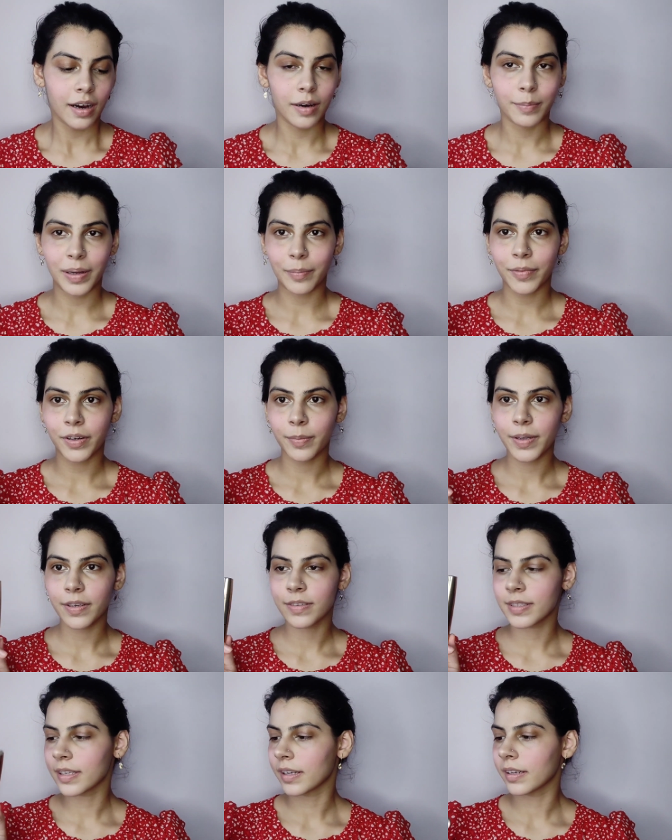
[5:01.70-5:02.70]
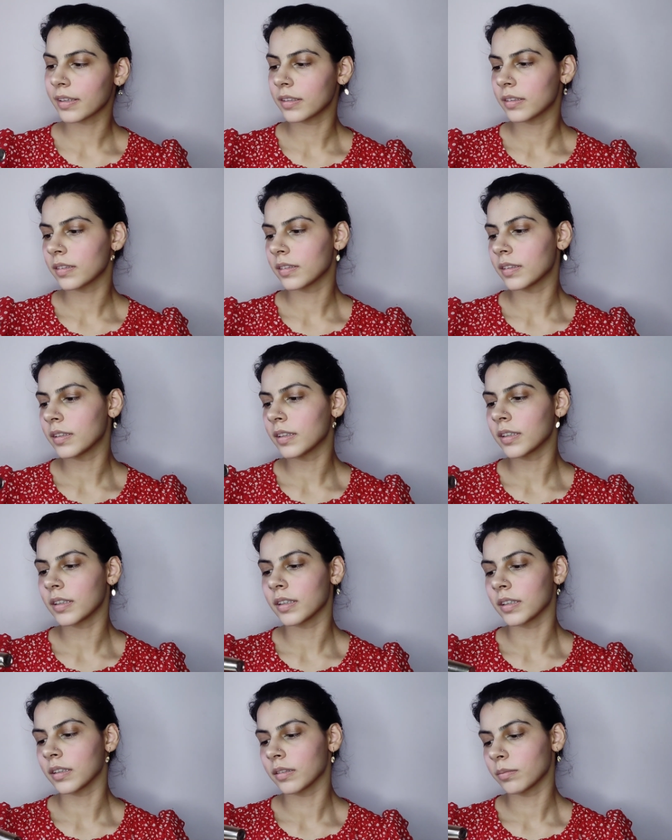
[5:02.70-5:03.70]
I'm going to be using
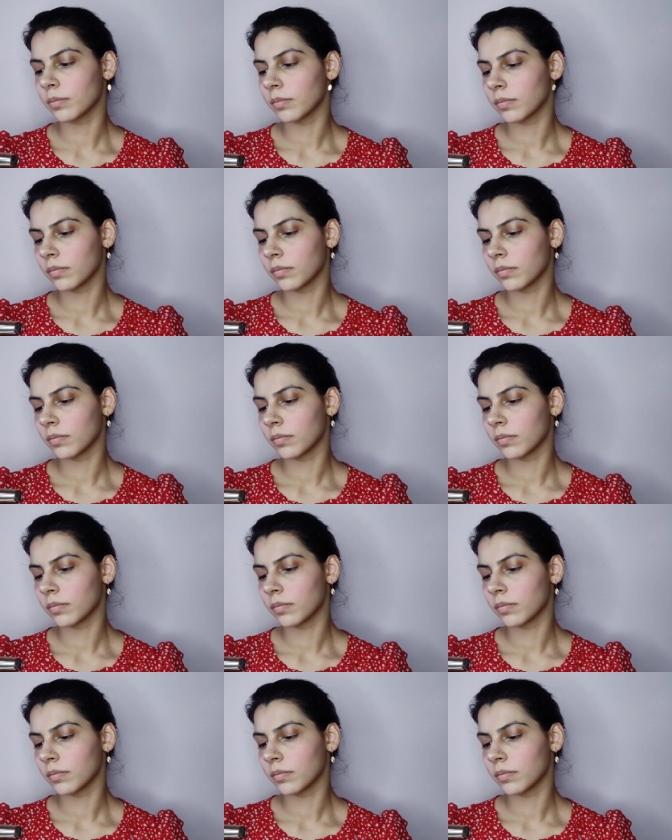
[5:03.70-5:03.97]
the